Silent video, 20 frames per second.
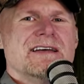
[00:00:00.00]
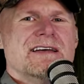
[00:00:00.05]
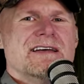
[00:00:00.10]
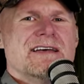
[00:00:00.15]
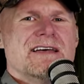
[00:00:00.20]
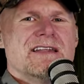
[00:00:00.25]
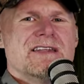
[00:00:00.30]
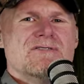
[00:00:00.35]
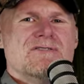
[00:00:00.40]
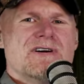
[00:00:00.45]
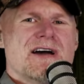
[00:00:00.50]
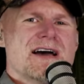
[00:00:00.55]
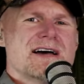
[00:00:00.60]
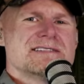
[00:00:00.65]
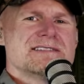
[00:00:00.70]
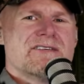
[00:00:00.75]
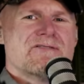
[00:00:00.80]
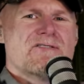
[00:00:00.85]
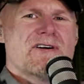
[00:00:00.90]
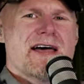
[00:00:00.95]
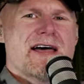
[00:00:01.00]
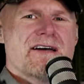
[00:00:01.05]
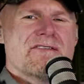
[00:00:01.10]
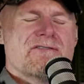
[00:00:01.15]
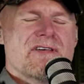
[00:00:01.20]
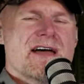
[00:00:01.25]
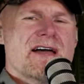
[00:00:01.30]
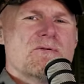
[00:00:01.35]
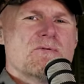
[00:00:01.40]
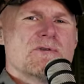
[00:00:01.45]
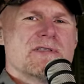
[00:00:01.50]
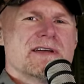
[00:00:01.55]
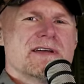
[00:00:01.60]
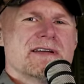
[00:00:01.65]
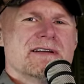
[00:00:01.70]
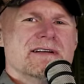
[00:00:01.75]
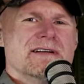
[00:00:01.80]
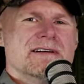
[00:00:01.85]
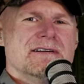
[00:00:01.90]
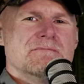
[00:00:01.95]
And you guys ever have that where
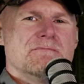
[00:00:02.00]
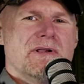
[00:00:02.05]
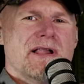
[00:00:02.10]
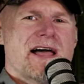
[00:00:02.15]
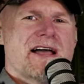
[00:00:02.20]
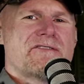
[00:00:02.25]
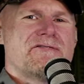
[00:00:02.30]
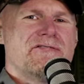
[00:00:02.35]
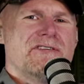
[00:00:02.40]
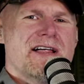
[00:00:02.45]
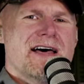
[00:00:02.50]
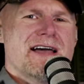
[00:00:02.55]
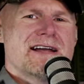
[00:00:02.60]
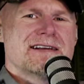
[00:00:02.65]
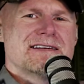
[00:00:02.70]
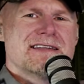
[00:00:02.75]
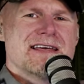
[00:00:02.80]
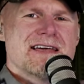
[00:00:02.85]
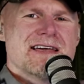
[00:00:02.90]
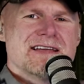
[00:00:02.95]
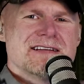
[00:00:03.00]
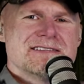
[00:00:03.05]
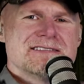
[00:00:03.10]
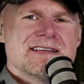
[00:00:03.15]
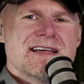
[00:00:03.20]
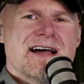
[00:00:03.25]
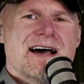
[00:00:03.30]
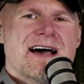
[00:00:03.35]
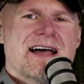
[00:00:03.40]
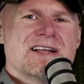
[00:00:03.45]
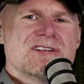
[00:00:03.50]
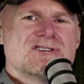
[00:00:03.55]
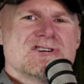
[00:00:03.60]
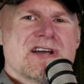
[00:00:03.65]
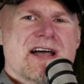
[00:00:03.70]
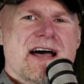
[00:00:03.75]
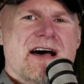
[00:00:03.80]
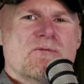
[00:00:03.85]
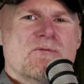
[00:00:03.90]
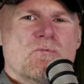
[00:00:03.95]
they, black flag days, they hide you
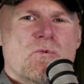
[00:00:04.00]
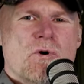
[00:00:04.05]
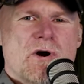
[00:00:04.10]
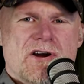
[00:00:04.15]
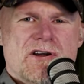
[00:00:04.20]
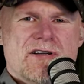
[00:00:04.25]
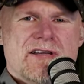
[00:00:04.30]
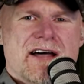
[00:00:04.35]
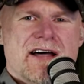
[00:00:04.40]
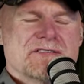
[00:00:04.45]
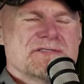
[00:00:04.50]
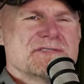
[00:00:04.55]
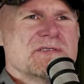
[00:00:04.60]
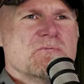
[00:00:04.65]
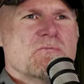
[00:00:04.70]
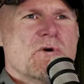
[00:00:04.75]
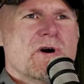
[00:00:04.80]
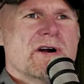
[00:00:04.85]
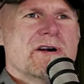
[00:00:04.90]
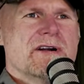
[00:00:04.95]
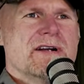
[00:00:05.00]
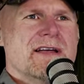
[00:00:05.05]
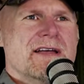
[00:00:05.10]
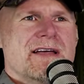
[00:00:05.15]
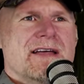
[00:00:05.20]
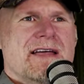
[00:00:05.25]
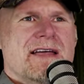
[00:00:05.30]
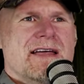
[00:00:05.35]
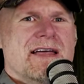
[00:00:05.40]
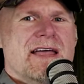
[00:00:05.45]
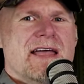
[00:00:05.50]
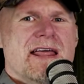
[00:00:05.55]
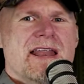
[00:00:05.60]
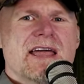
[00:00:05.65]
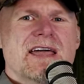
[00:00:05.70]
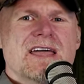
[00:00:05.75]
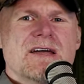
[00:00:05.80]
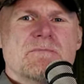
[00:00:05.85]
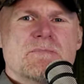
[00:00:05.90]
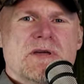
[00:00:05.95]
out and wear you out somewhere? And
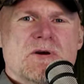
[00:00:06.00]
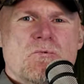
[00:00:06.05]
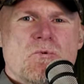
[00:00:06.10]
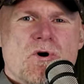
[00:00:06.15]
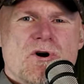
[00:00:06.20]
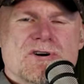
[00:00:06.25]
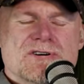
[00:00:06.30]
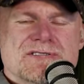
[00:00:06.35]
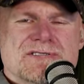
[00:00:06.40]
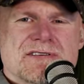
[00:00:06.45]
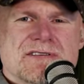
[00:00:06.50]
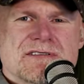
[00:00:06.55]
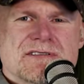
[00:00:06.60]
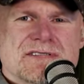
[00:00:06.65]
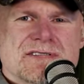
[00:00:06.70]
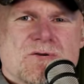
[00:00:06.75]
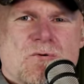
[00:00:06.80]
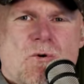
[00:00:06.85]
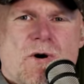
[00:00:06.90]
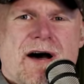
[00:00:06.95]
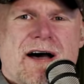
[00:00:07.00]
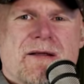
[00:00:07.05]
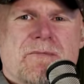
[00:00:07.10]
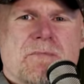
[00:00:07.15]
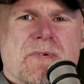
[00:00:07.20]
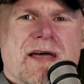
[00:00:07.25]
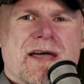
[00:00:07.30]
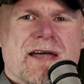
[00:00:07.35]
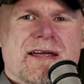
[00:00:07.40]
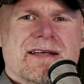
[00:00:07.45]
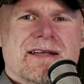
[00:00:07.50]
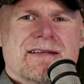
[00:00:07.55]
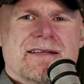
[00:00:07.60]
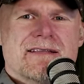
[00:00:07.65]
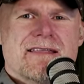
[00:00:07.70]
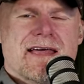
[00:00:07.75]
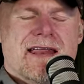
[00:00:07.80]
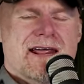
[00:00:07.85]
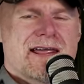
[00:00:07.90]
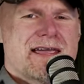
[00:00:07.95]
it can be worse in the squad bay
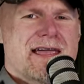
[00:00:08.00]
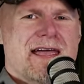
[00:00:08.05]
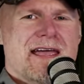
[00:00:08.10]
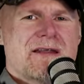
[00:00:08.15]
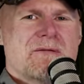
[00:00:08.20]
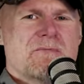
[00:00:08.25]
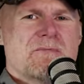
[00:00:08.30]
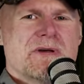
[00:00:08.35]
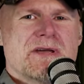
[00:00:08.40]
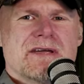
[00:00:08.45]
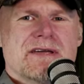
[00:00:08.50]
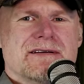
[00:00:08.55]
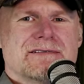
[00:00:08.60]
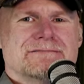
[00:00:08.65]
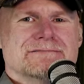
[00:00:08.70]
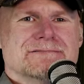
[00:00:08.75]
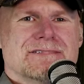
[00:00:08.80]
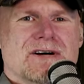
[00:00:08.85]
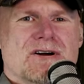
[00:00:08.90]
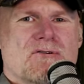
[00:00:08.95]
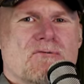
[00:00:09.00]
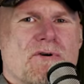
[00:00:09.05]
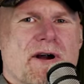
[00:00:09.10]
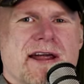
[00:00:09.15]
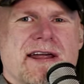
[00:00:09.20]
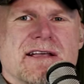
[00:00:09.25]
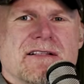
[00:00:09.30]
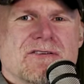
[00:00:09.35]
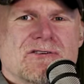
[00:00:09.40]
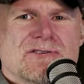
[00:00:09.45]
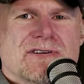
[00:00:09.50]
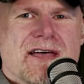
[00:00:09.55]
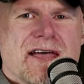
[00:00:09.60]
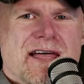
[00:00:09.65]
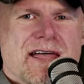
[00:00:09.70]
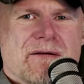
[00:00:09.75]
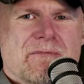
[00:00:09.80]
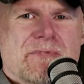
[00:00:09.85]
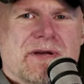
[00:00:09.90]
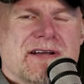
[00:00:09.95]
than it can be on a regular
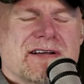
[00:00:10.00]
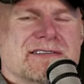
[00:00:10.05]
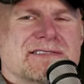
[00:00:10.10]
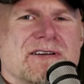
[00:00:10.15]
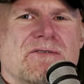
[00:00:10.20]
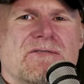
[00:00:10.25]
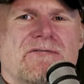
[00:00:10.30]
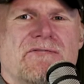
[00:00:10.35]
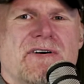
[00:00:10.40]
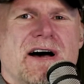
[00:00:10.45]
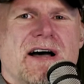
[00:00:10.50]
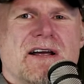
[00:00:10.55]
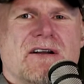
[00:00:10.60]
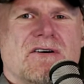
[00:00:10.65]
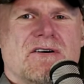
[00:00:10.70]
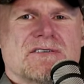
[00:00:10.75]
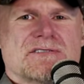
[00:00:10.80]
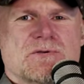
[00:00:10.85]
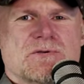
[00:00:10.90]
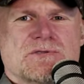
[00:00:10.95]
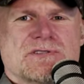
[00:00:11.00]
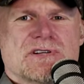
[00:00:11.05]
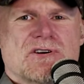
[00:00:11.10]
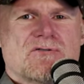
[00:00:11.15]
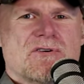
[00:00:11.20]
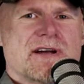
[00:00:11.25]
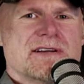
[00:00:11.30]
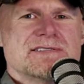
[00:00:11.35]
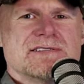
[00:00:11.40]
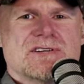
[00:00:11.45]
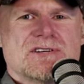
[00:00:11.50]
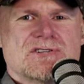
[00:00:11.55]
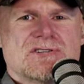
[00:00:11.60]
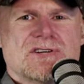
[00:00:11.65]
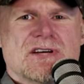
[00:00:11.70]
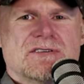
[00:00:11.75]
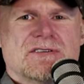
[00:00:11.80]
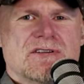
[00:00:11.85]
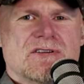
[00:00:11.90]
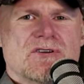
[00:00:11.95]
day because they'll find all sorts of crazy
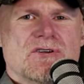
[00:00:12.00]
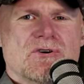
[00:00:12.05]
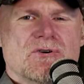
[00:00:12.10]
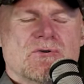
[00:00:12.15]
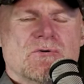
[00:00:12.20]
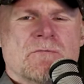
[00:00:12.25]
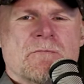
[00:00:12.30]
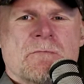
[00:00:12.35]
shit to do,